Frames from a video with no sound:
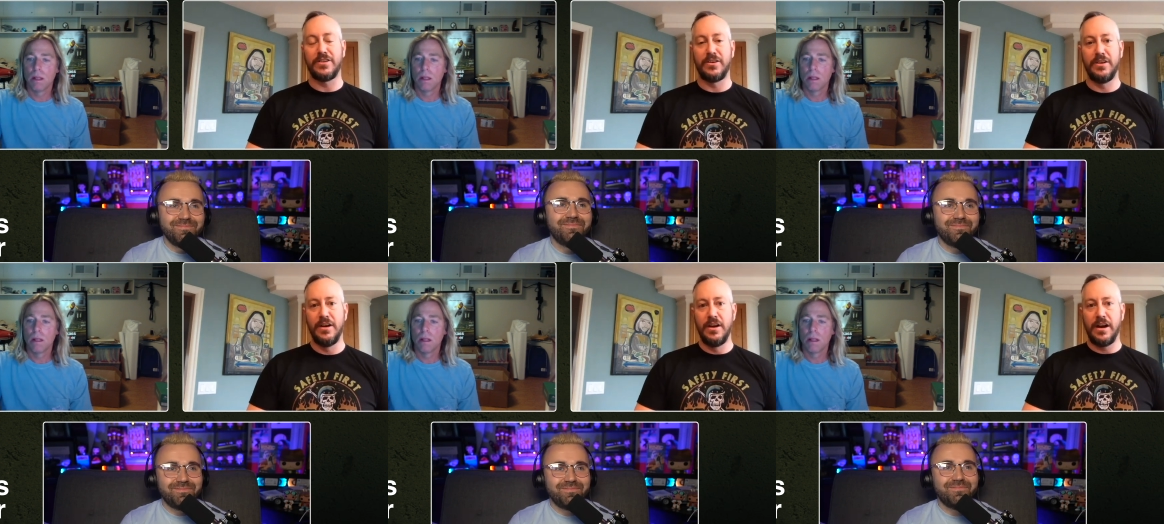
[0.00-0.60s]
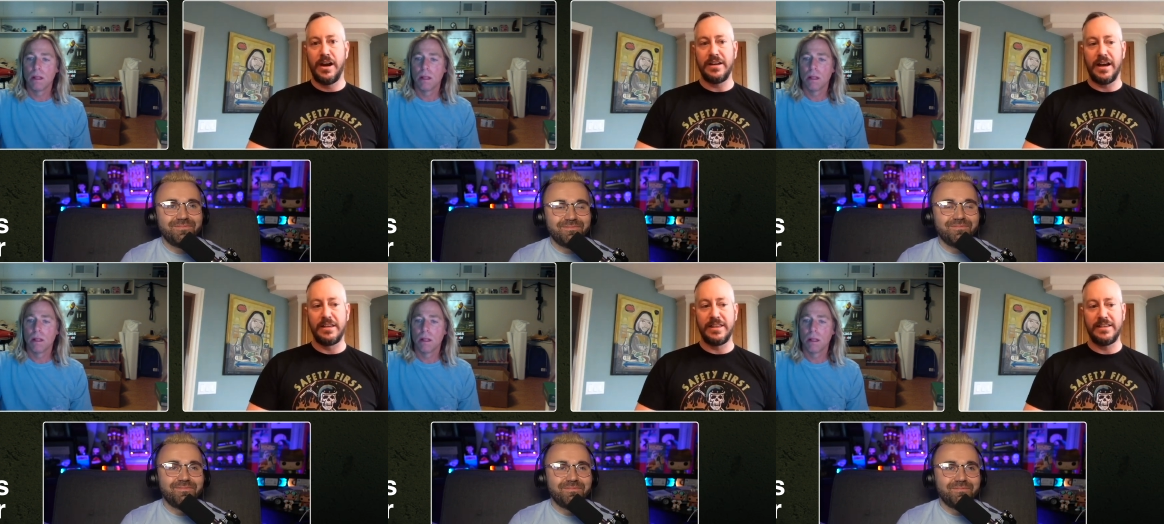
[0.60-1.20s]
Speaker 1: so I,
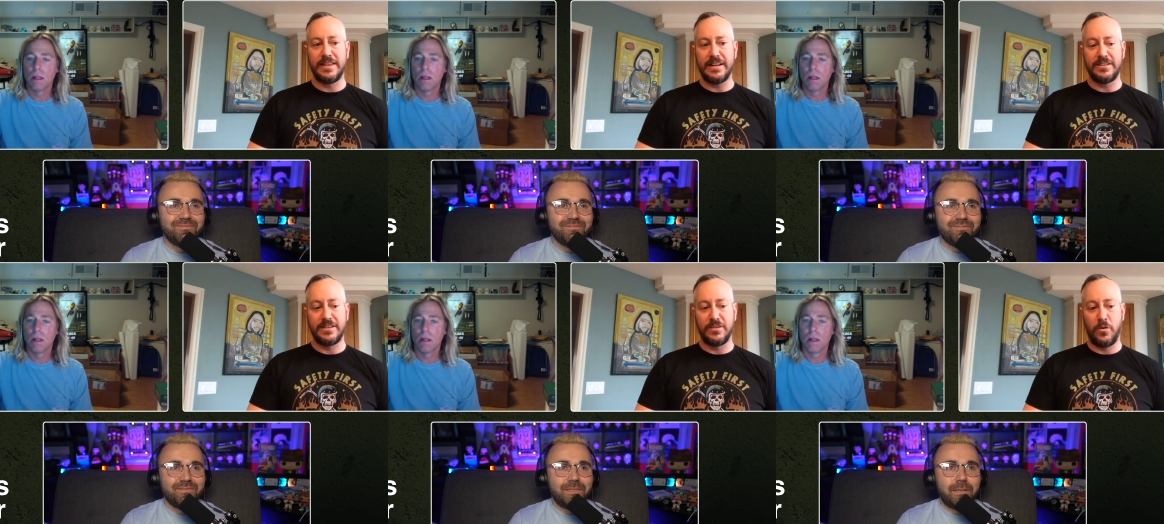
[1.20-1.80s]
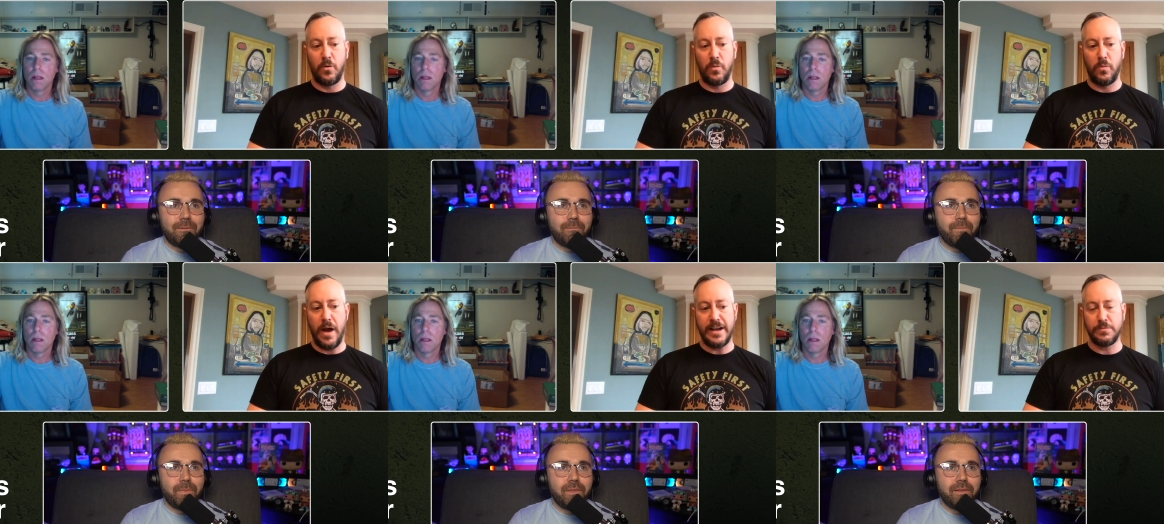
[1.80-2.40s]
I think that's the whole
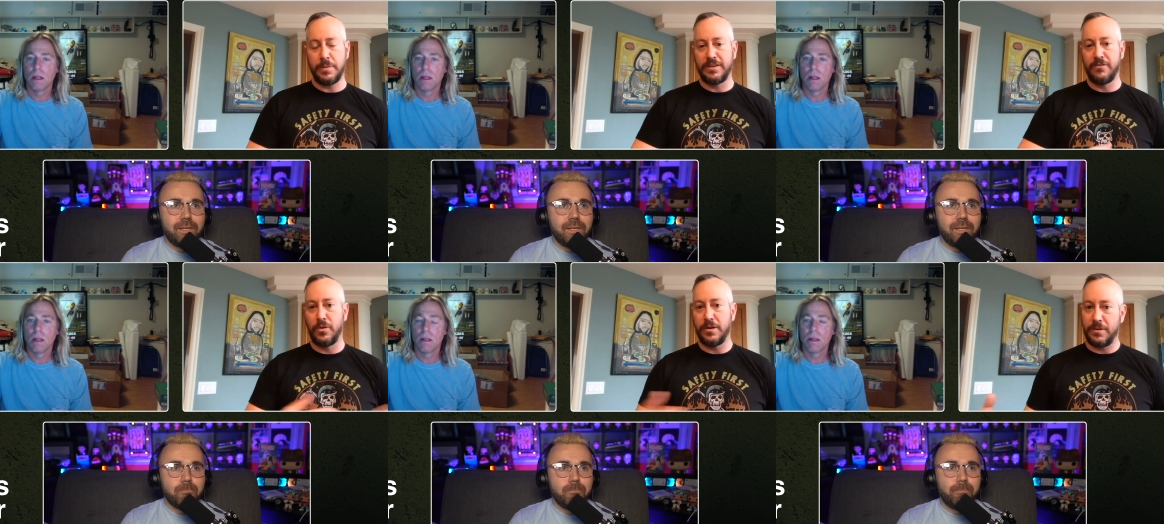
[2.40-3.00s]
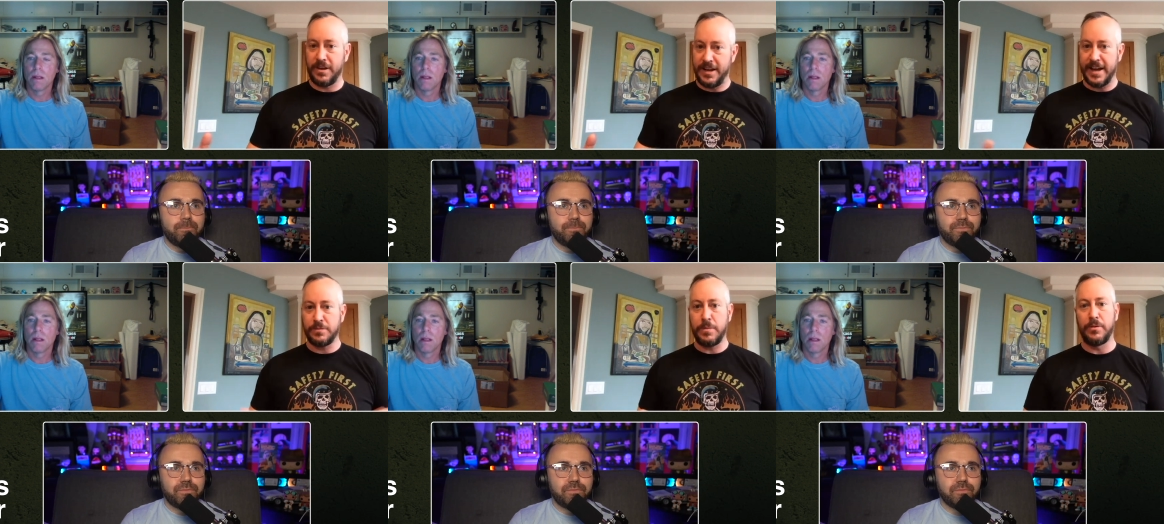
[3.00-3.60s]
aspect of what
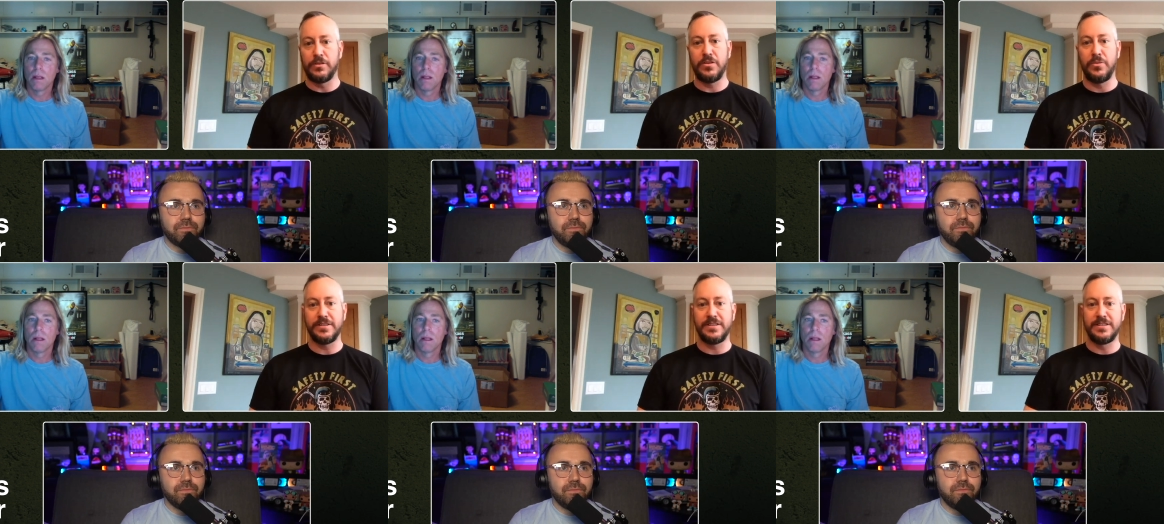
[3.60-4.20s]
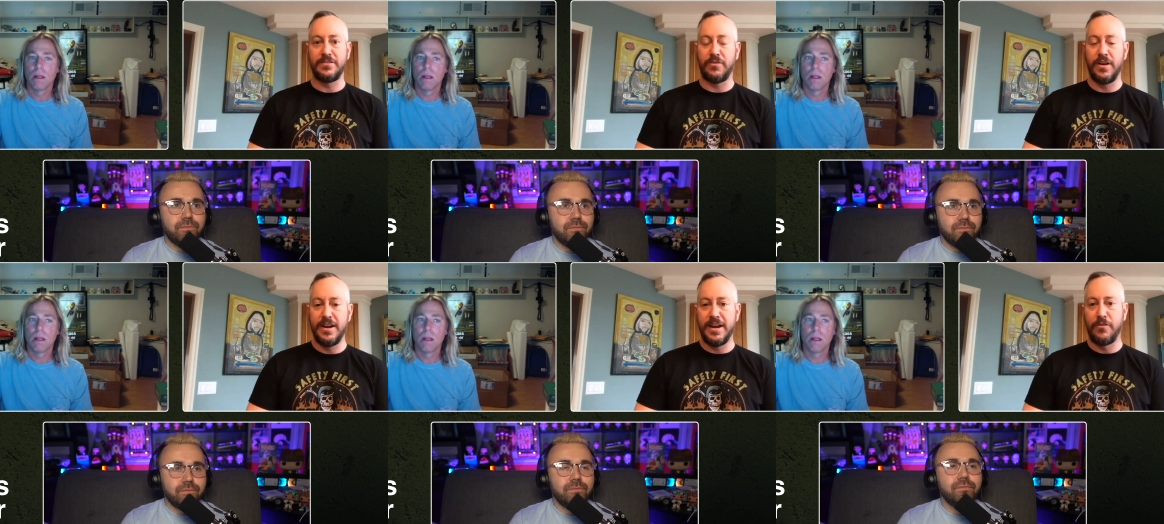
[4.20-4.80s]
connects people to us is if
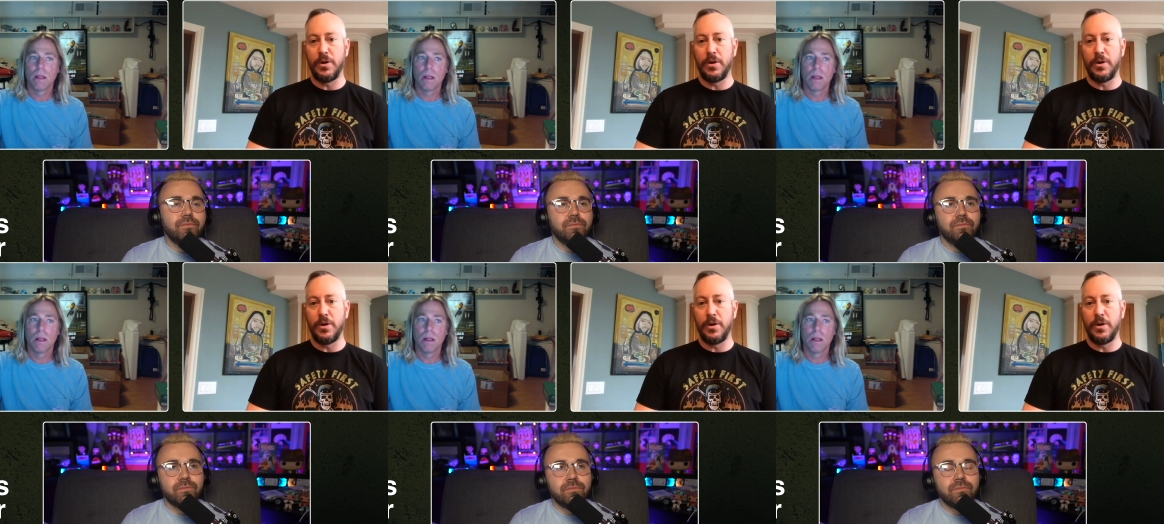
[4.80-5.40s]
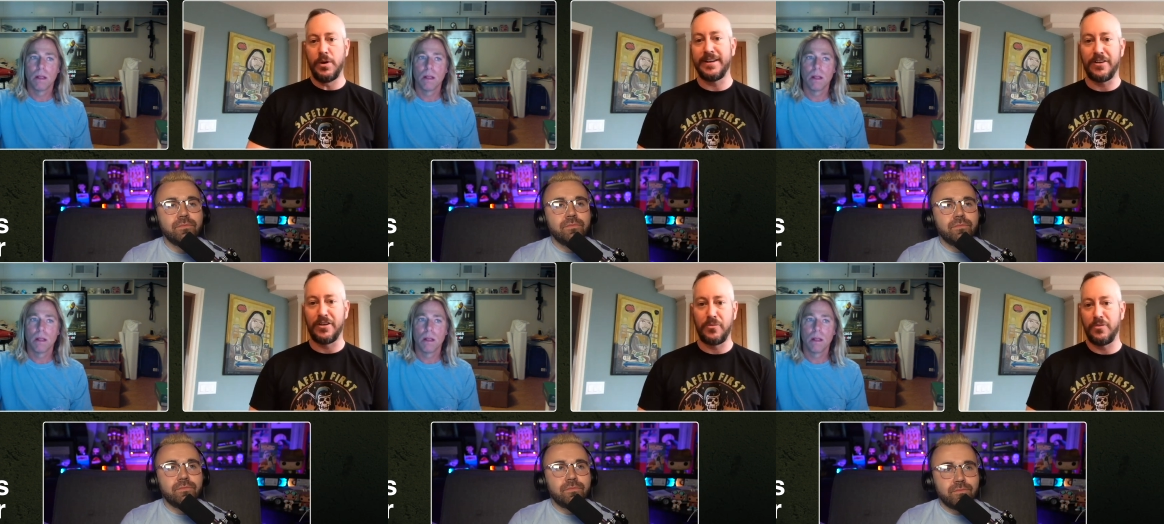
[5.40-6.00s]
if we were different
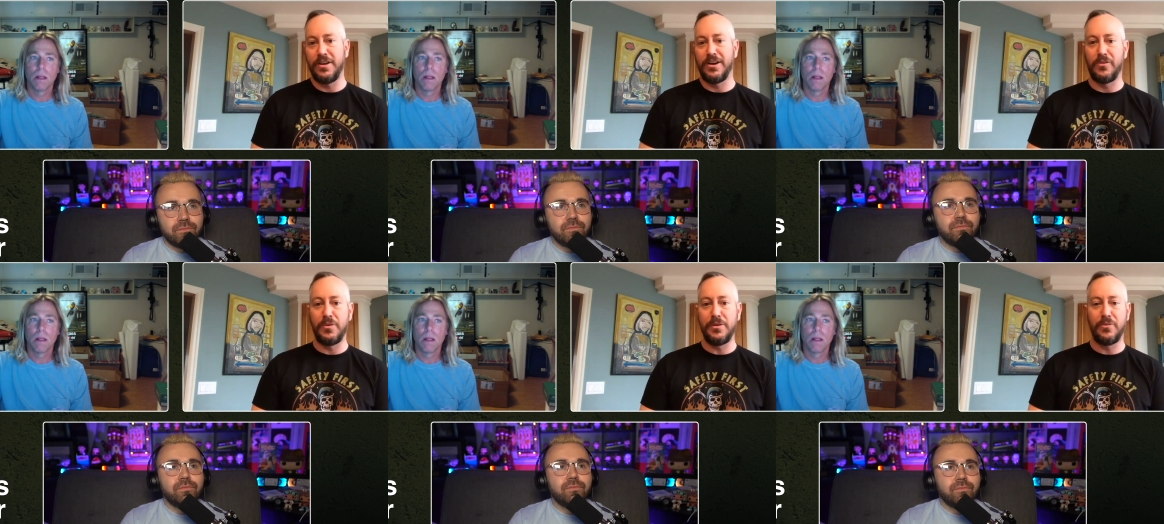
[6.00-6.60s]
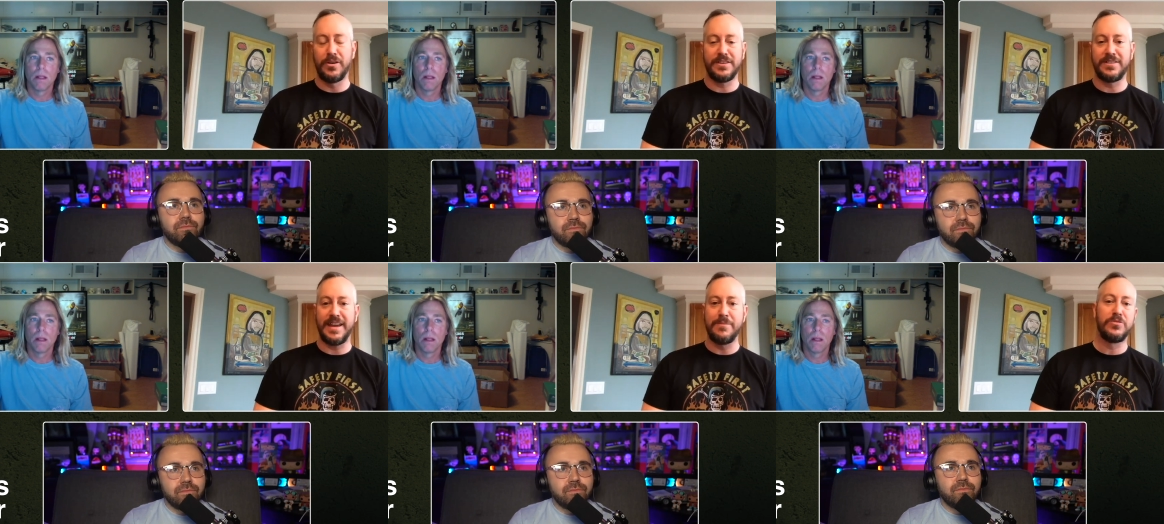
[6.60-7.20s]
or you know we weren't the
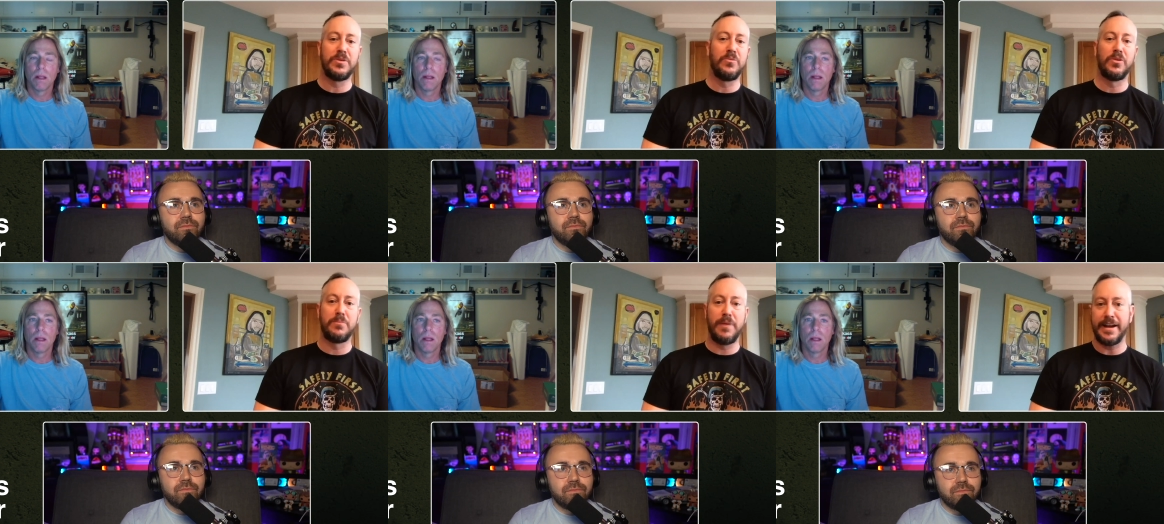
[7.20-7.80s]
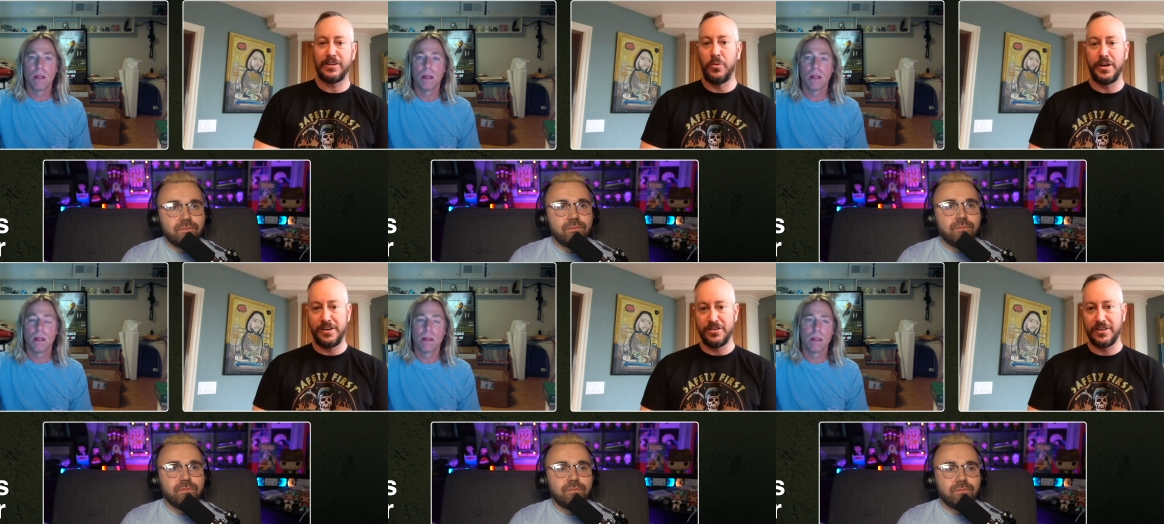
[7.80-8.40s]
same as we were back 20
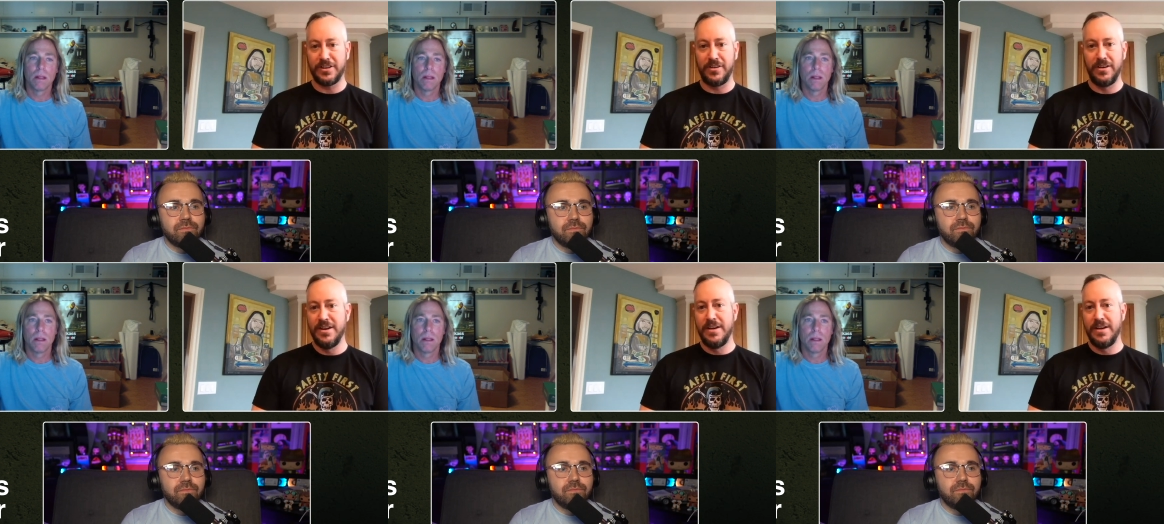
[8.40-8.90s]
years ago